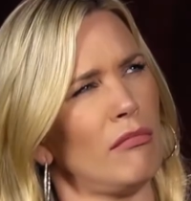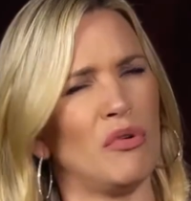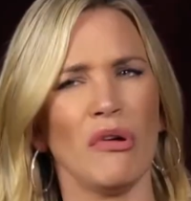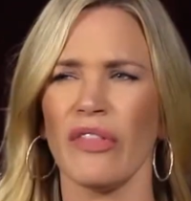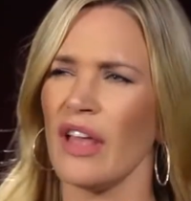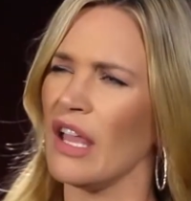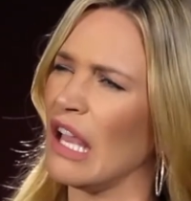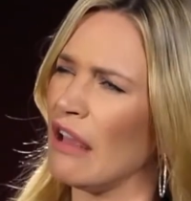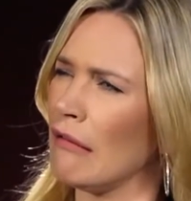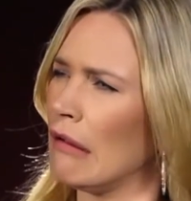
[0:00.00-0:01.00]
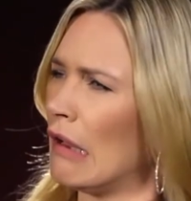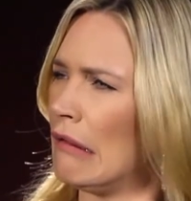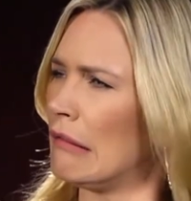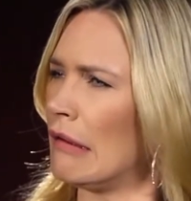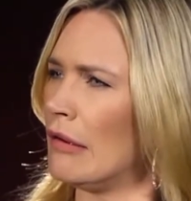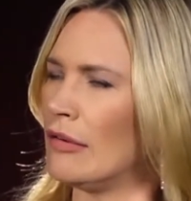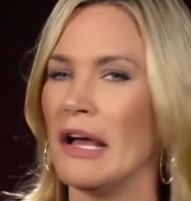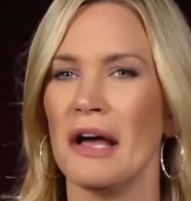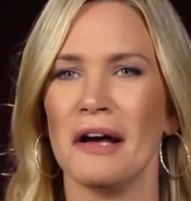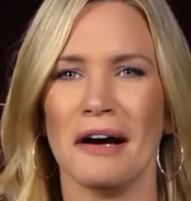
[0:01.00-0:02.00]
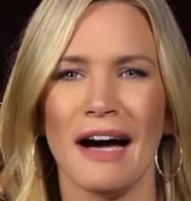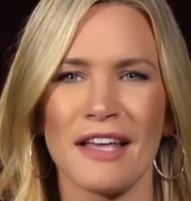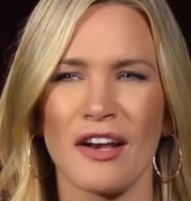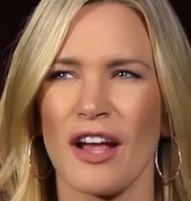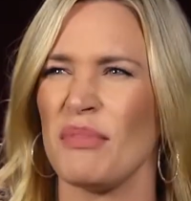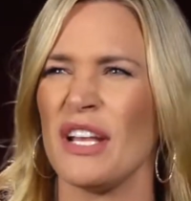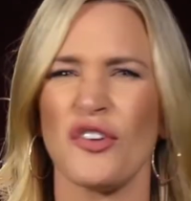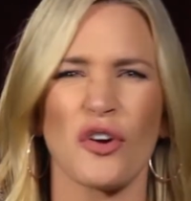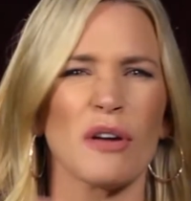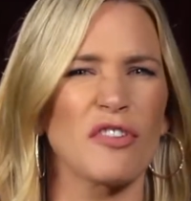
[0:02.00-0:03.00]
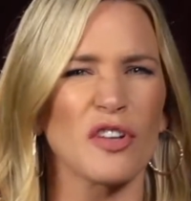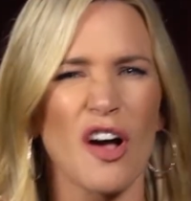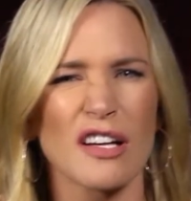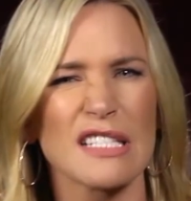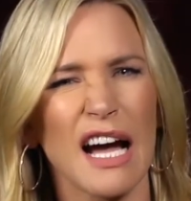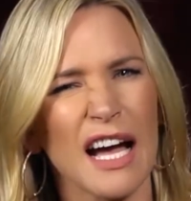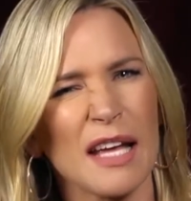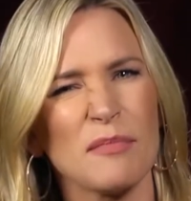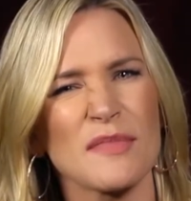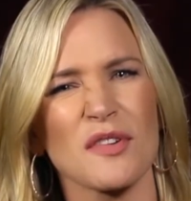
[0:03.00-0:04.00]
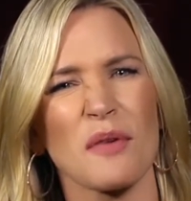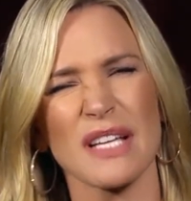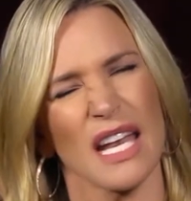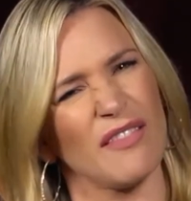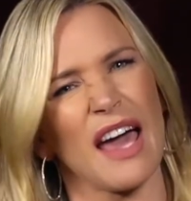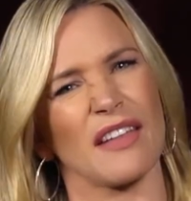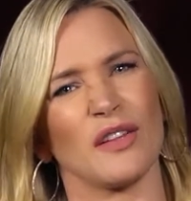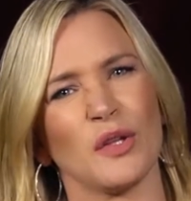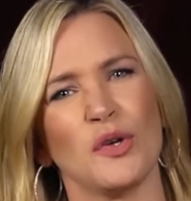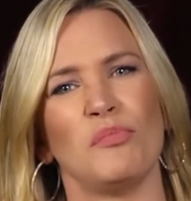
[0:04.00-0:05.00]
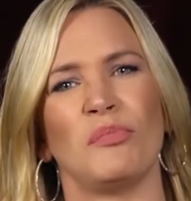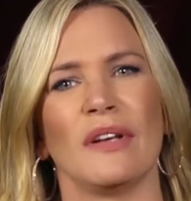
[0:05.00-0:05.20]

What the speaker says: Who are they again? I don't know. I'd been in Europe for a long time, so I was kind of out of the loop.